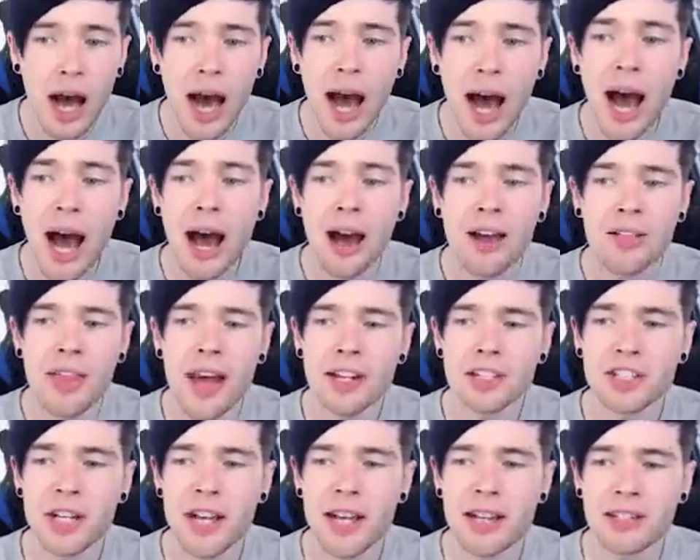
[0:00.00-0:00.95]
Ah, there
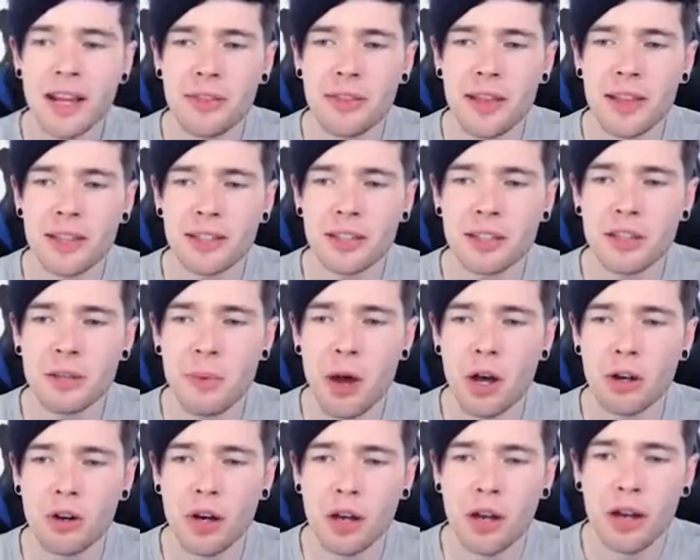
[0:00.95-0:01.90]
she is. I think this is the
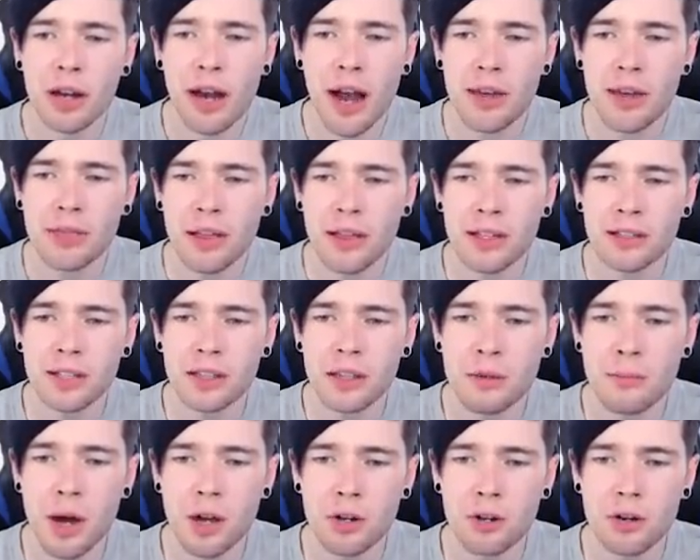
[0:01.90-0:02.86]
murderer. I think this is the
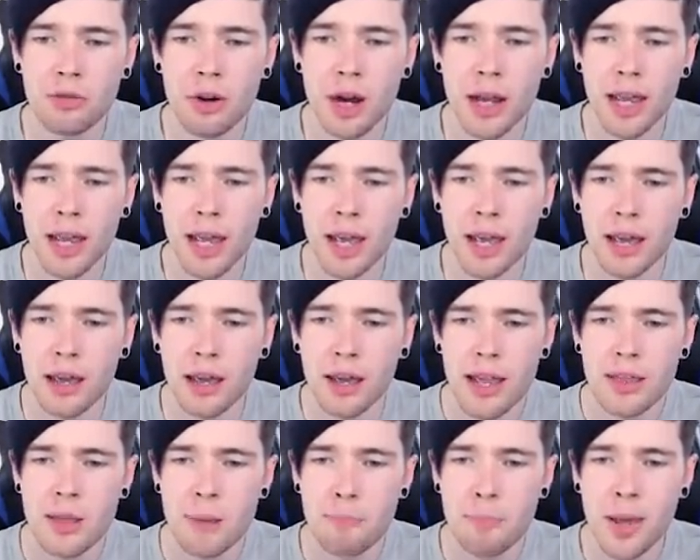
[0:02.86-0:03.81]
murderer right here
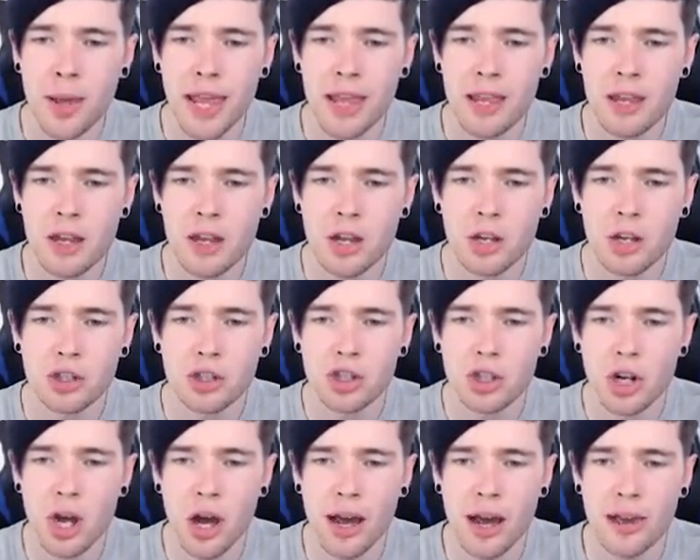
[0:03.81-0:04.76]
in the pink
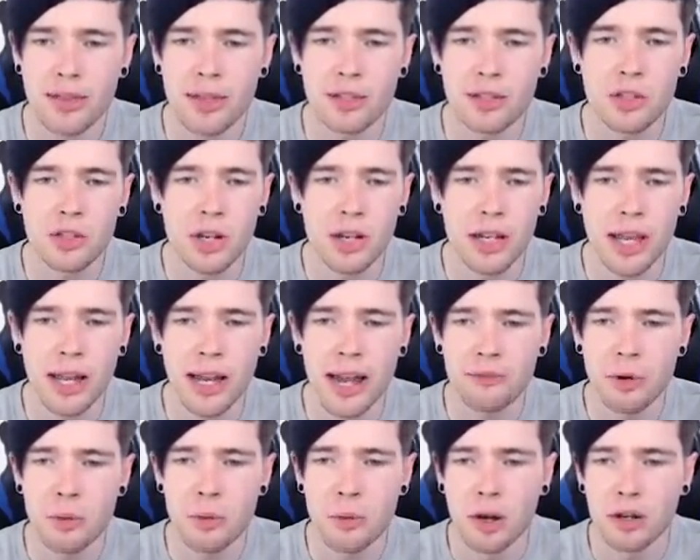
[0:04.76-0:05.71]
shirt. I think she's gonna kill
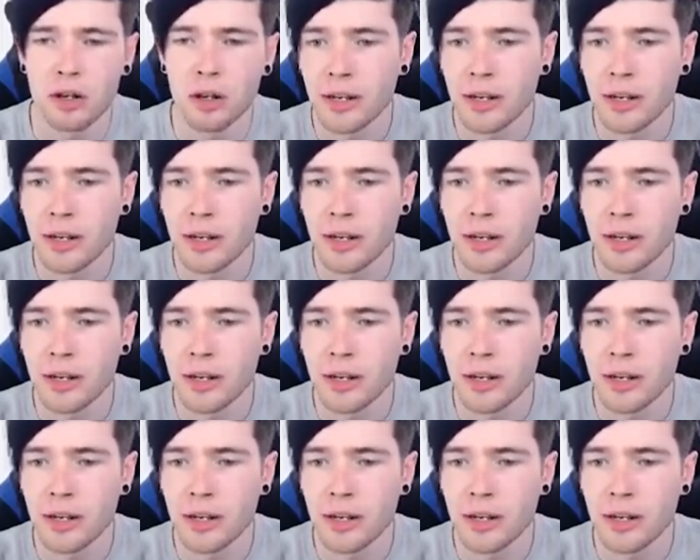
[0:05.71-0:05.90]
everyone.